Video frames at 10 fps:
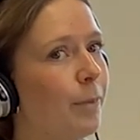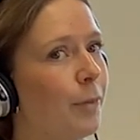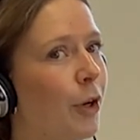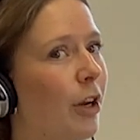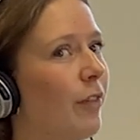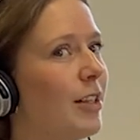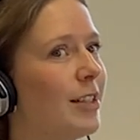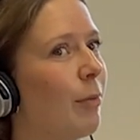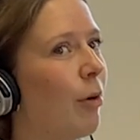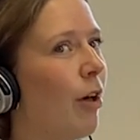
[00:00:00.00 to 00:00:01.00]
you kind of
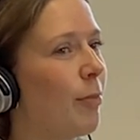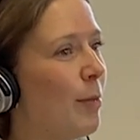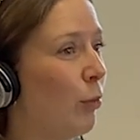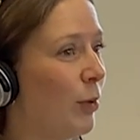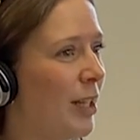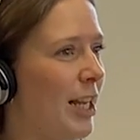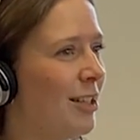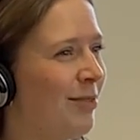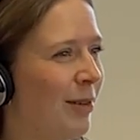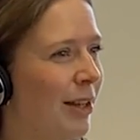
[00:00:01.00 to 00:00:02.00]
understand what other people will
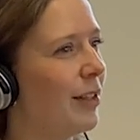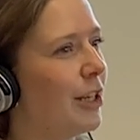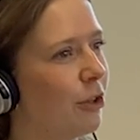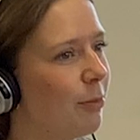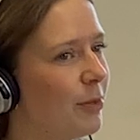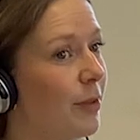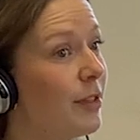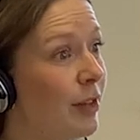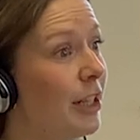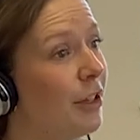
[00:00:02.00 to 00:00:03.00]
need when they're in their job. So
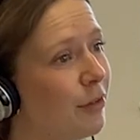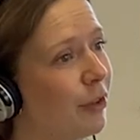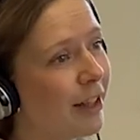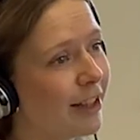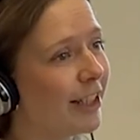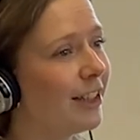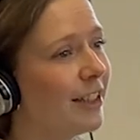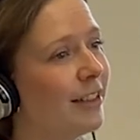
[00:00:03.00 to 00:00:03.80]
it's really useful, I think.